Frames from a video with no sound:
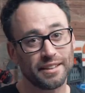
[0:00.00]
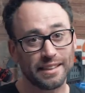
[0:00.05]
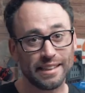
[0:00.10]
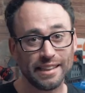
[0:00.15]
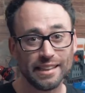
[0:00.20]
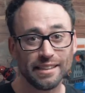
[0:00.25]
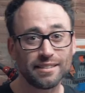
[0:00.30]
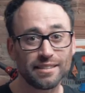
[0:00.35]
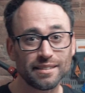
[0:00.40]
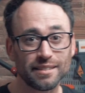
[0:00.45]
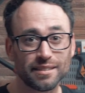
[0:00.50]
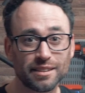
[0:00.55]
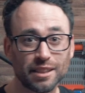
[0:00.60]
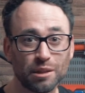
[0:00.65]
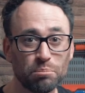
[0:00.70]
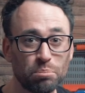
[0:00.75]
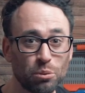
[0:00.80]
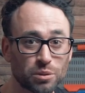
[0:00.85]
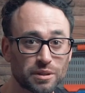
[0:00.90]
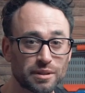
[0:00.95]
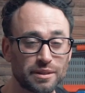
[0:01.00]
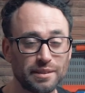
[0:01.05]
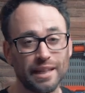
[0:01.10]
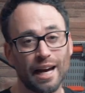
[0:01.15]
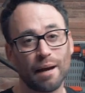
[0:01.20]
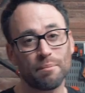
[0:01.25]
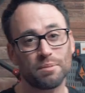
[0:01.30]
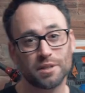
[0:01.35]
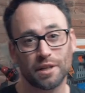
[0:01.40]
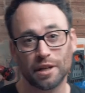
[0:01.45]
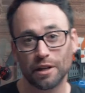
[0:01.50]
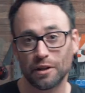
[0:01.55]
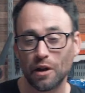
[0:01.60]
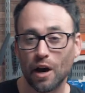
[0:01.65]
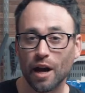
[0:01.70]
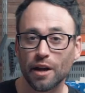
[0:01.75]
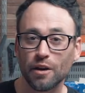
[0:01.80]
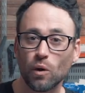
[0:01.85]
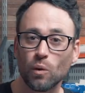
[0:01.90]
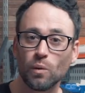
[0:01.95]
These simple steps could
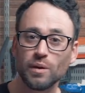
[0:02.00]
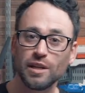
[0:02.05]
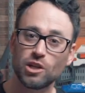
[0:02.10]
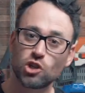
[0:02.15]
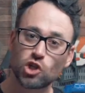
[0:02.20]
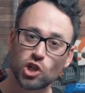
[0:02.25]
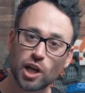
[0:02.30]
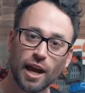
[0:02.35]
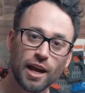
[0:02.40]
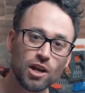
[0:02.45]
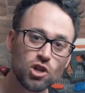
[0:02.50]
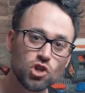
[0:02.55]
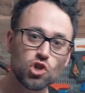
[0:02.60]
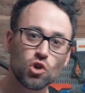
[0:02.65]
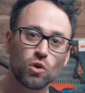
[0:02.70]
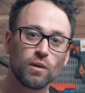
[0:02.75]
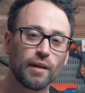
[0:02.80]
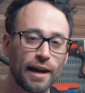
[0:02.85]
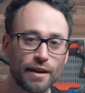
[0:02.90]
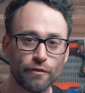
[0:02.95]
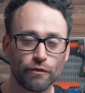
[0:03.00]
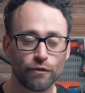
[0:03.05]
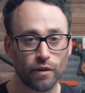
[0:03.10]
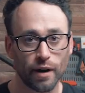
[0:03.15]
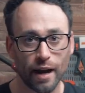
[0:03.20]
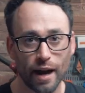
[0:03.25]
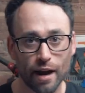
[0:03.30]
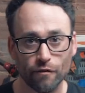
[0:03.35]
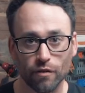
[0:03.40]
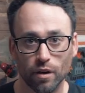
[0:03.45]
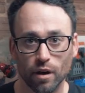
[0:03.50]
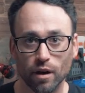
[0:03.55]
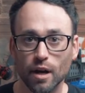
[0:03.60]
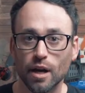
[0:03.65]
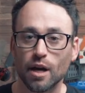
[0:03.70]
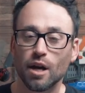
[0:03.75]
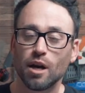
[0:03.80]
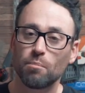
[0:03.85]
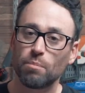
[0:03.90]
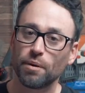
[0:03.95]
not only change your life forever,
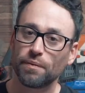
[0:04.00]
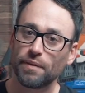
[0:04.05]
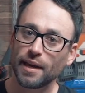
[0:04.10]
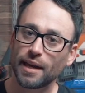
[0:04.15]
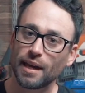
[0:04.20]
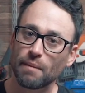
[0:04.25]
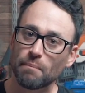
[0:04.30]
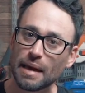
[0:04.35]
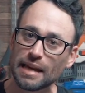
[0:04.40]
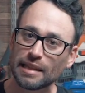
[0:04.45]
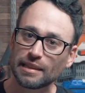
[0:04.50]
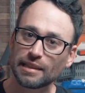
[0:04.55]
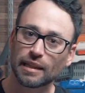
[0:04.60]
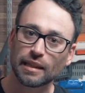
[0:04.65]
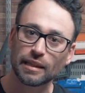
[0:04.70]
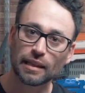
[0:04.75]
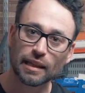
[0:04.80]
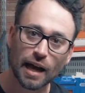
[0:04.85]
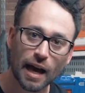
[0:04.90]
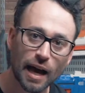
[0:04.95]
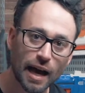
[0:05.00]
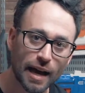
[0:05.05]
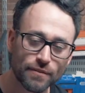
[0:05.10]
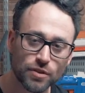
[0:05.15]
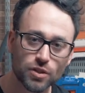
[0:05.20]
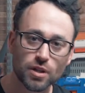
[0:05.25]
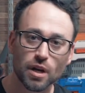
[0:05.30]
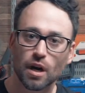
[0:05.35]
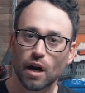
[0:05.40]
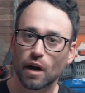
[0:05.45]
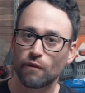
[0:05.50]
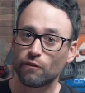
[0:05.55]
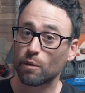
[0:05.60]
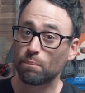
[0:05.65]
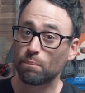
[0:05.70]
but they can make the lives of